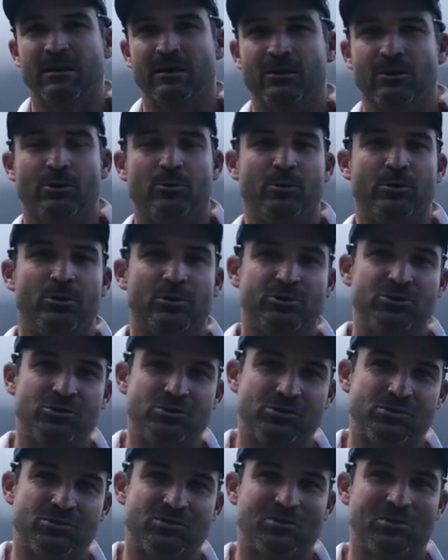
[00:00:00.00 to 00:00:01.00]
I know we're not
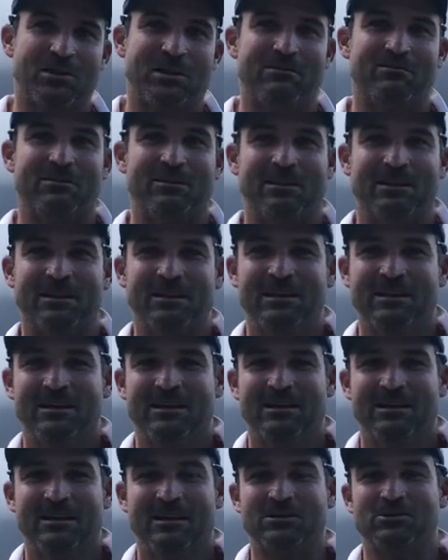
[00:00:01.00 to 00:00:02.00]
used to having
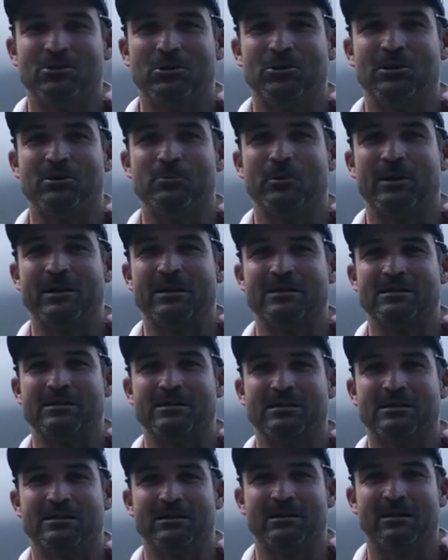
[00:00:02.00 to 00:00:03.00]
turning
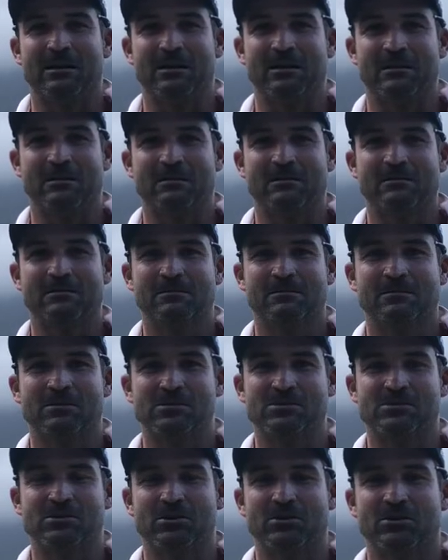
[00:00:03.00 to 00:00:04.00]
wickets
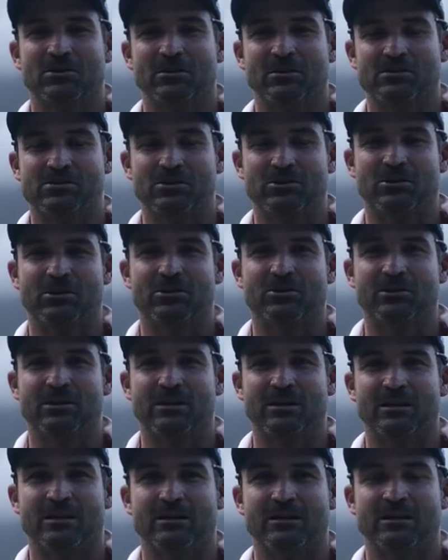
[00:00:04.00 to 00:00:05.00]
this early on in
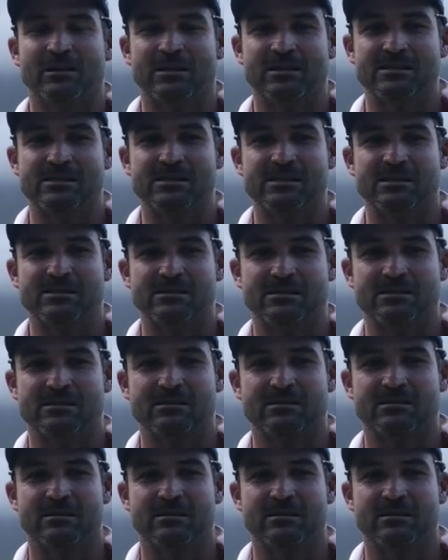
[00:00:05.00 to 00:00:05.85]
our season.